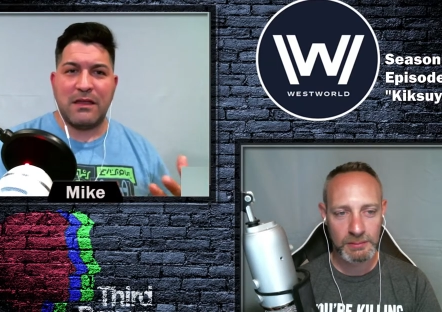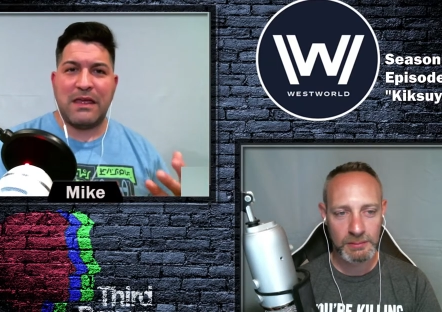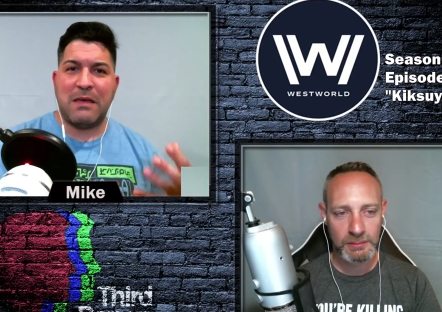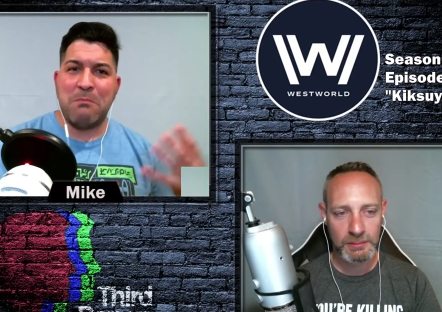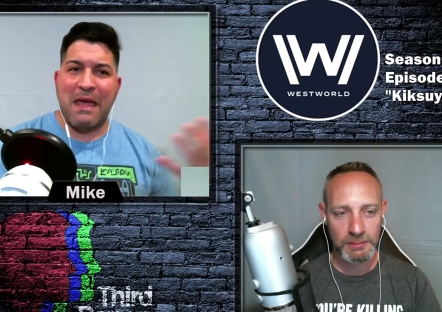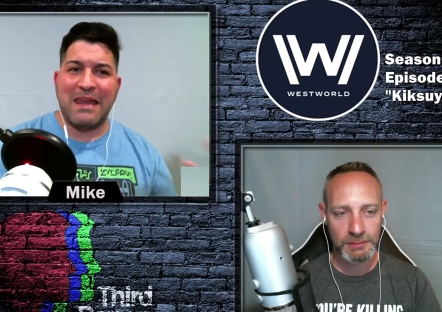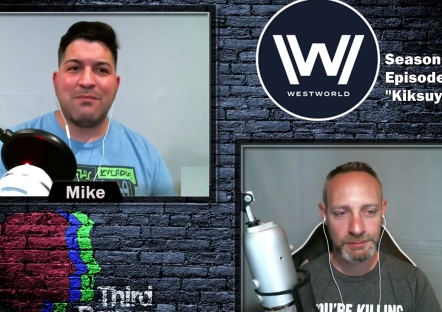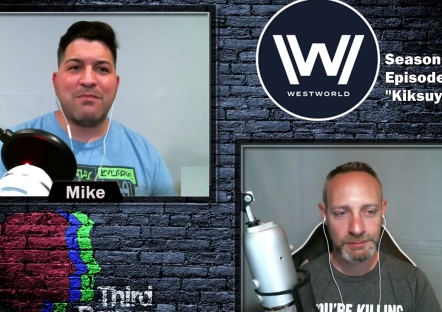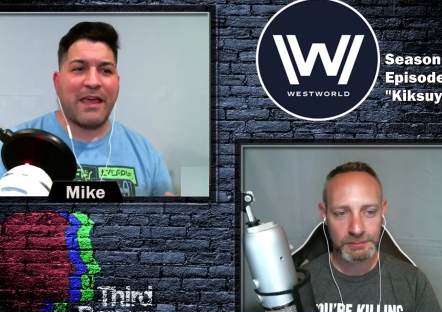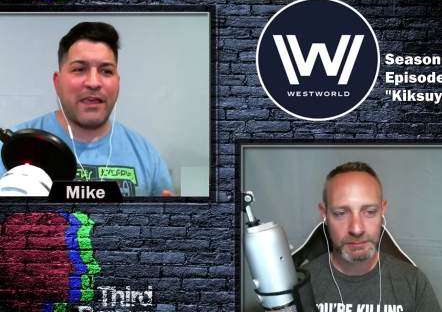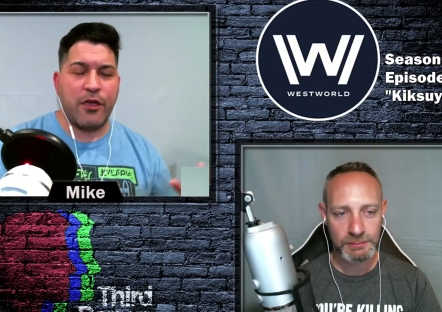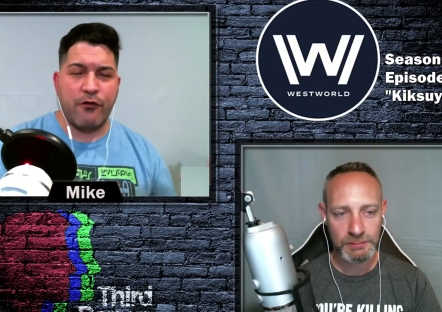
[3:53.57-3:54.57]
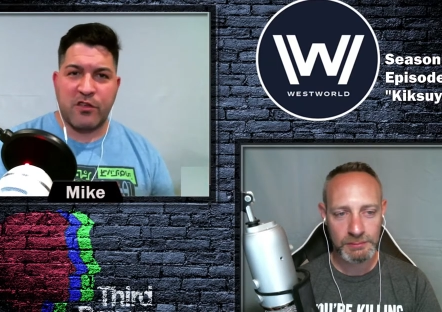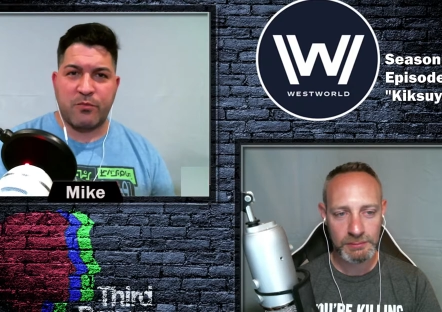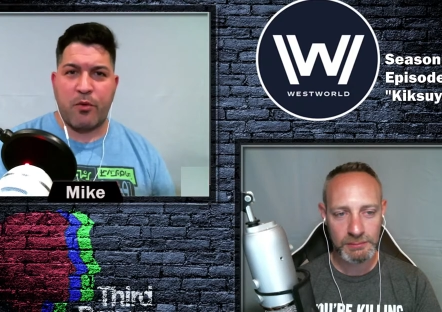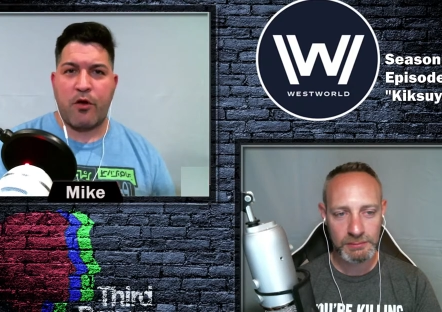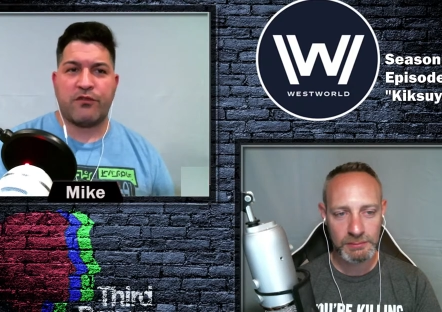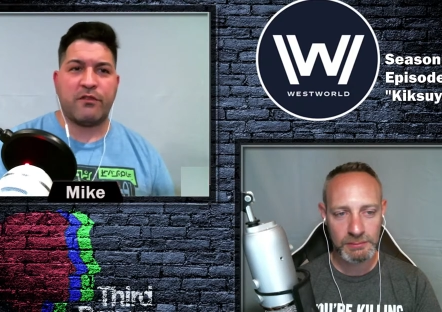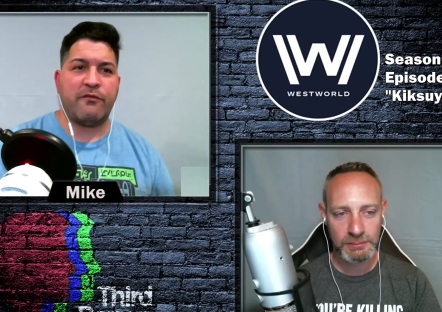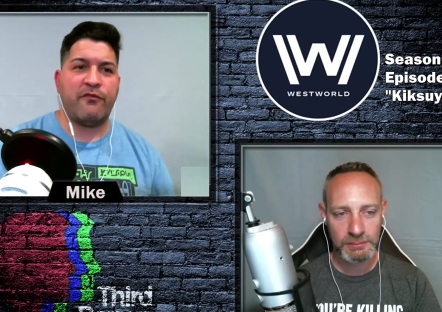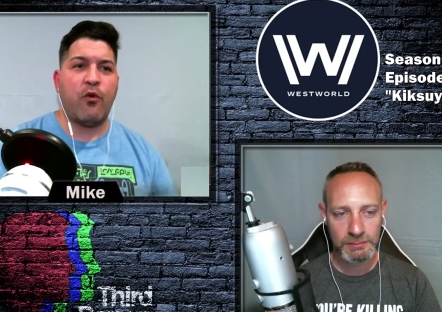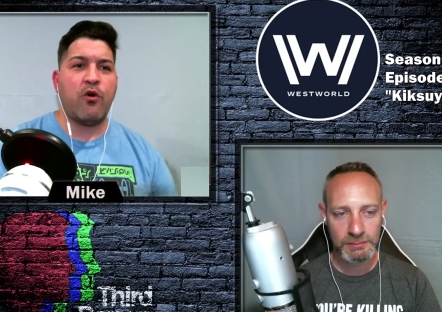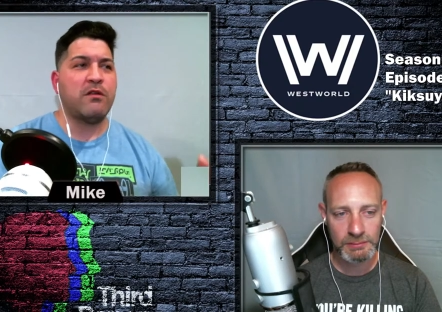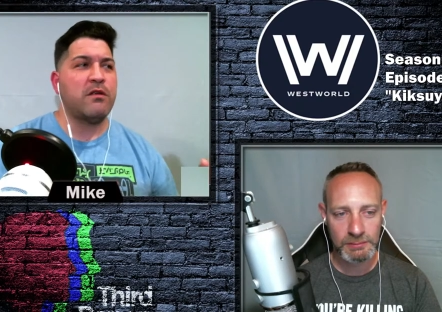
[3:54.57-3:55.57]
Speaker 1: He made him that curious person.
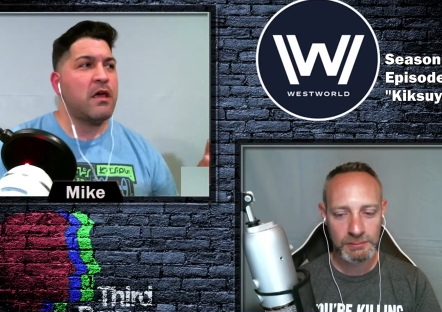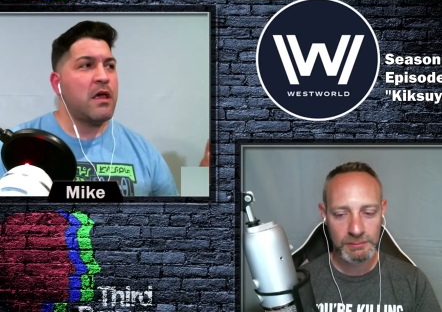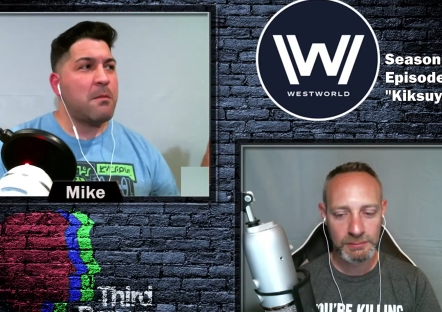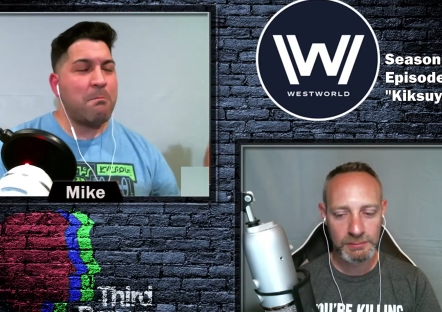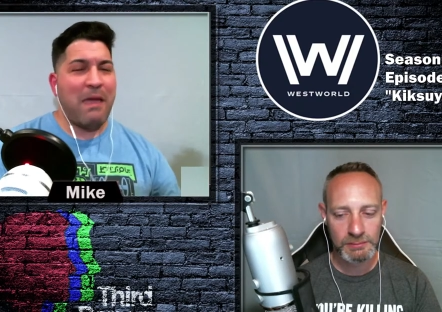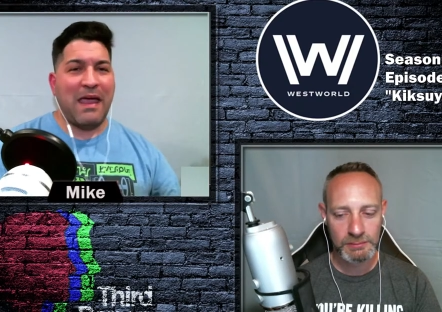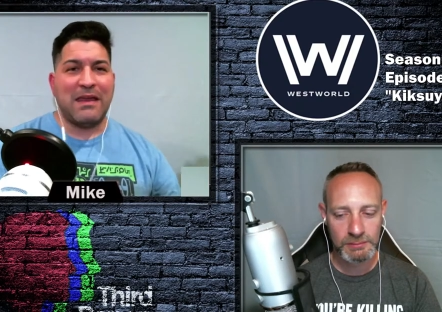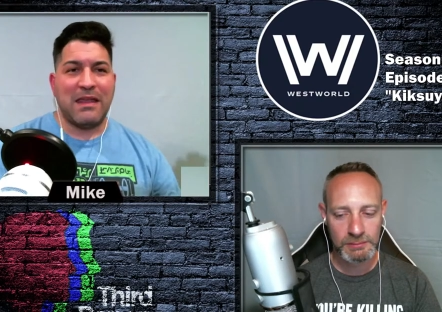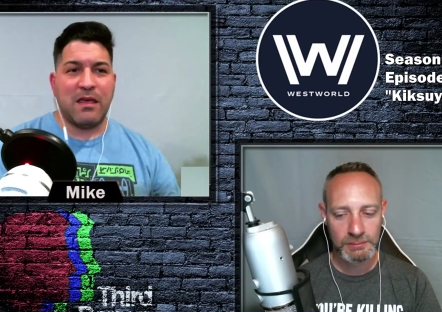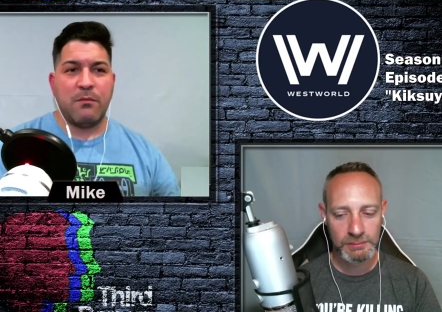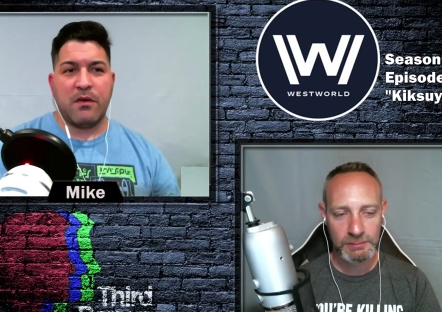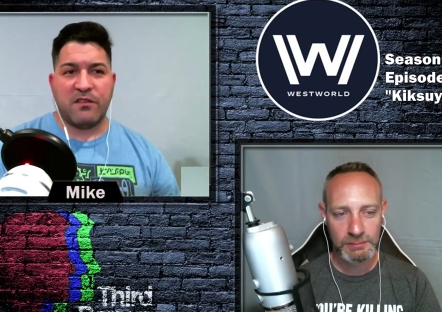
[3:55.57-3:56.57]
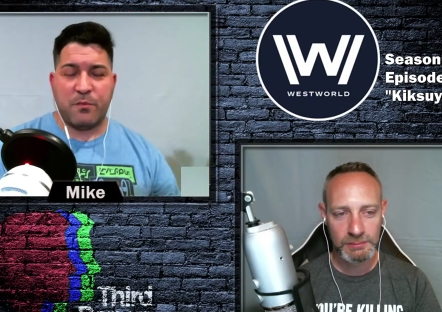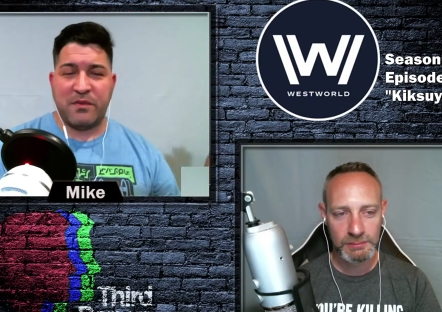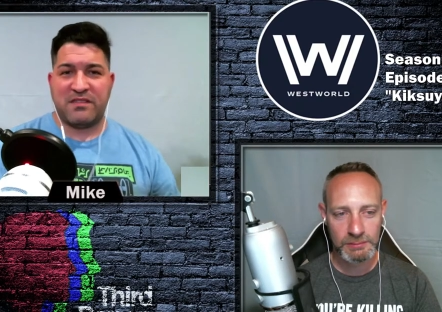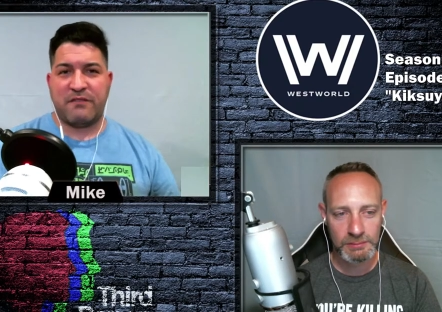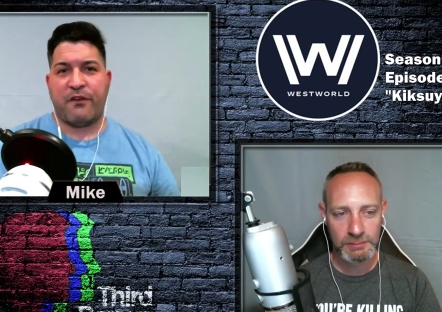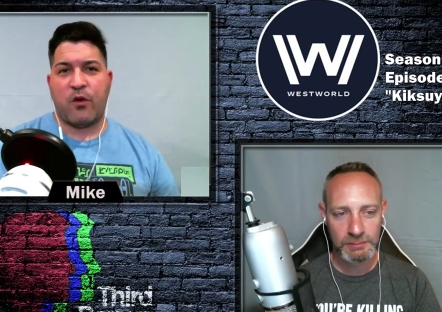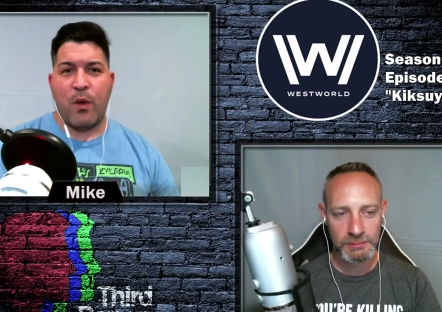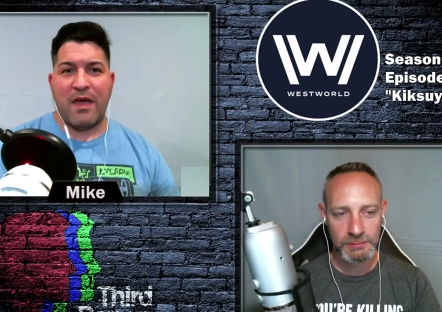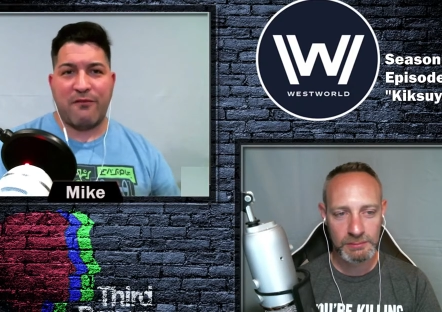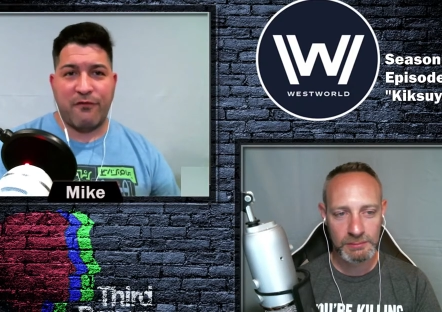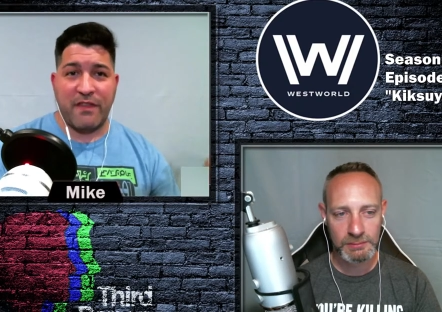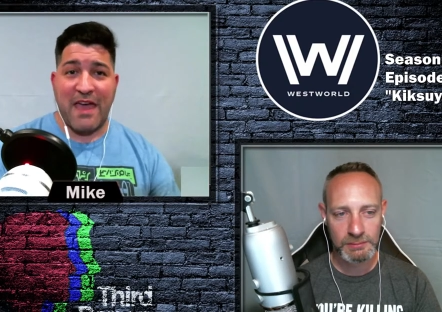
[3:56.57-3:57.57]
Ford made him a specific way
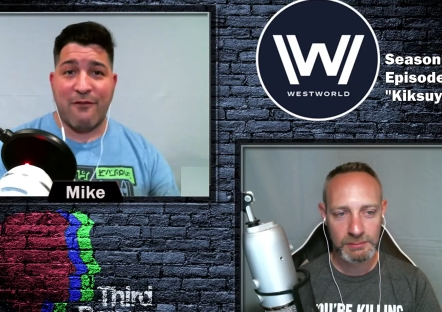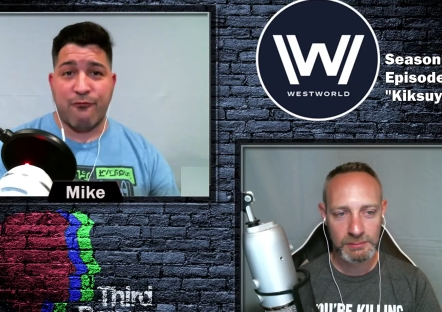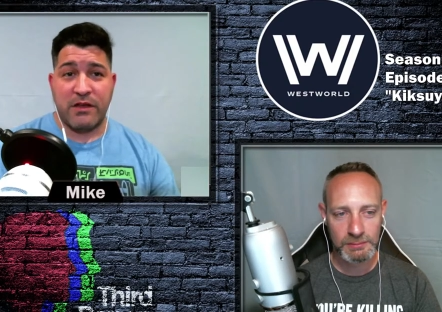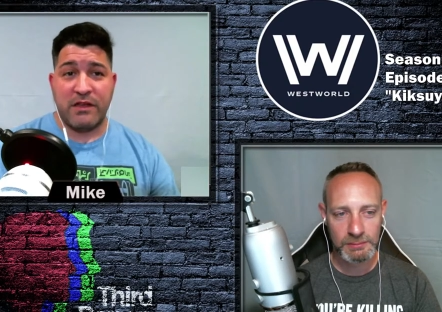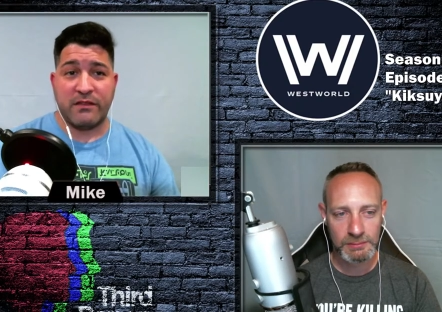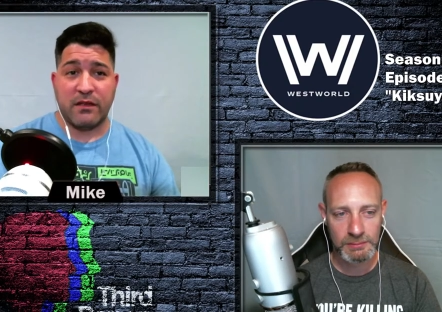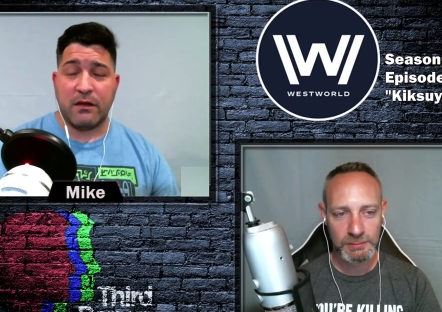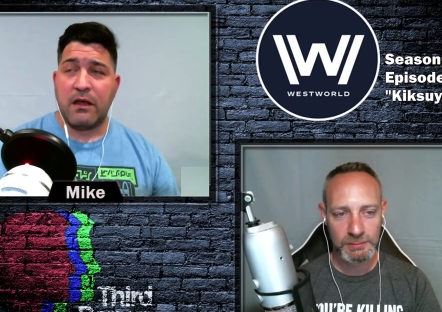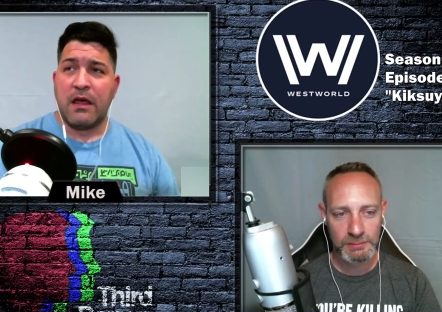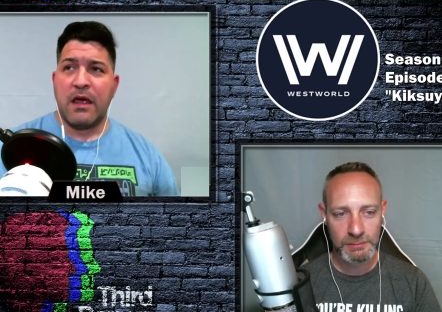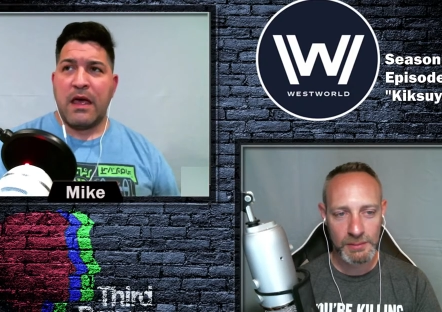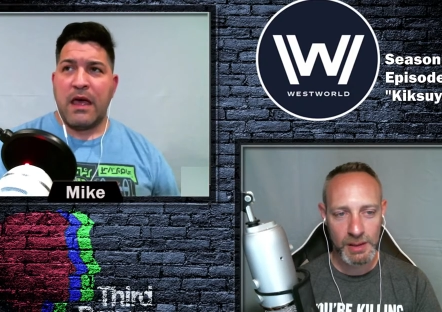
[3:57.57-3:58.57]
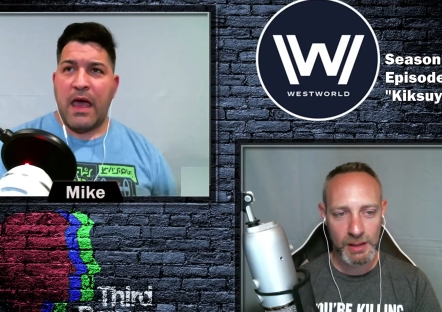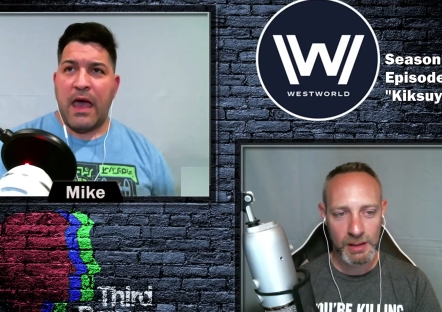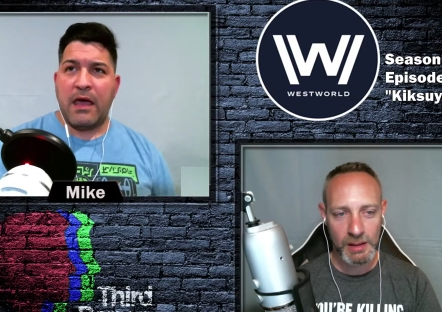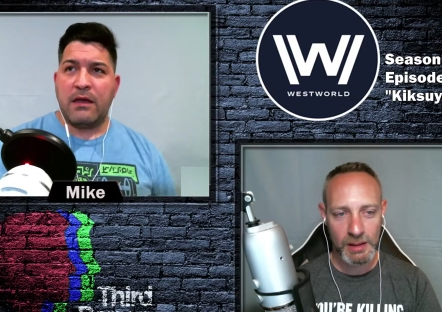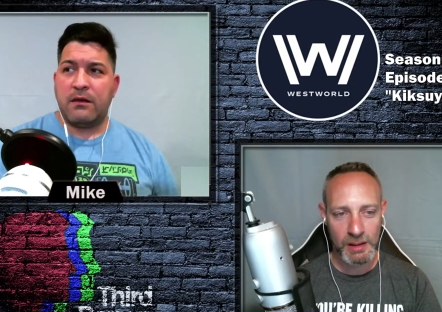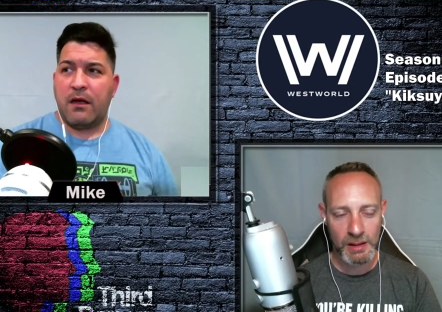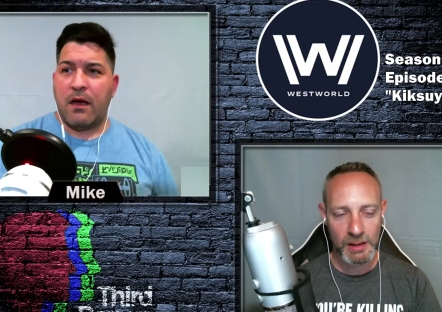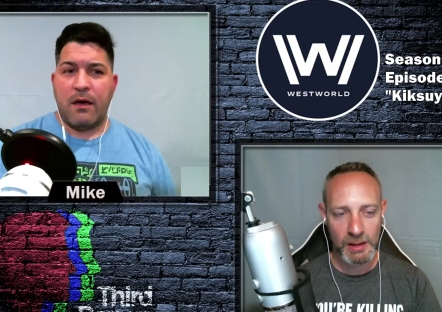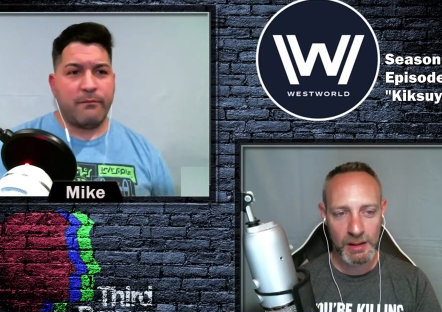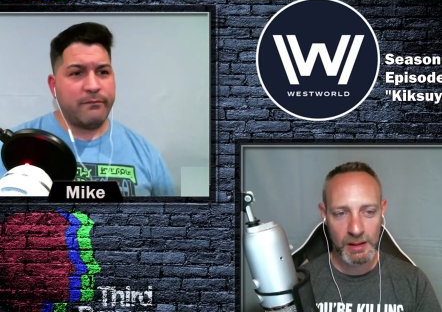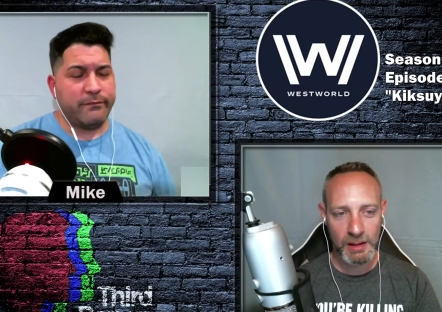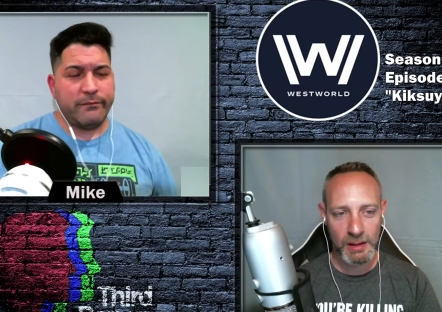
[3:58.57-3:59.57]
for that reason, and
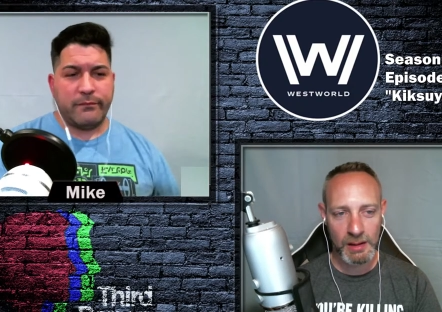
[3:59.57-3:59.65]
um,